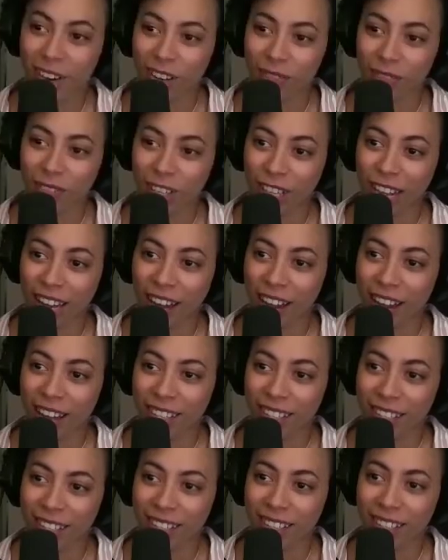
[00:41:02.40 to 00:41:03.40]
very
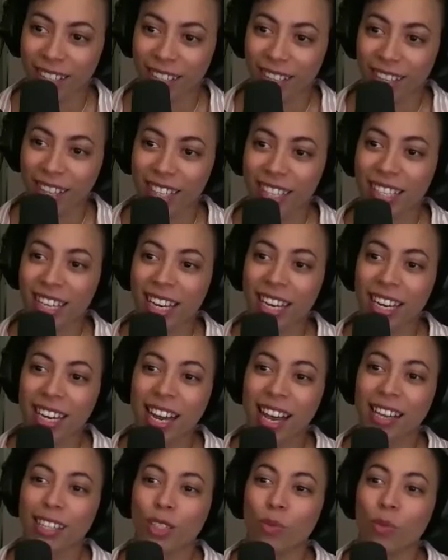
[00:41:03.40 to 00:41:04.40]
nice. It's like a
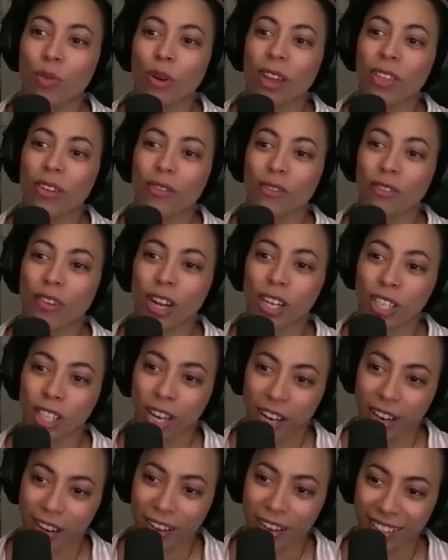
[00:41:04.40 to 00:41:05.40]
nice breath of fresh air.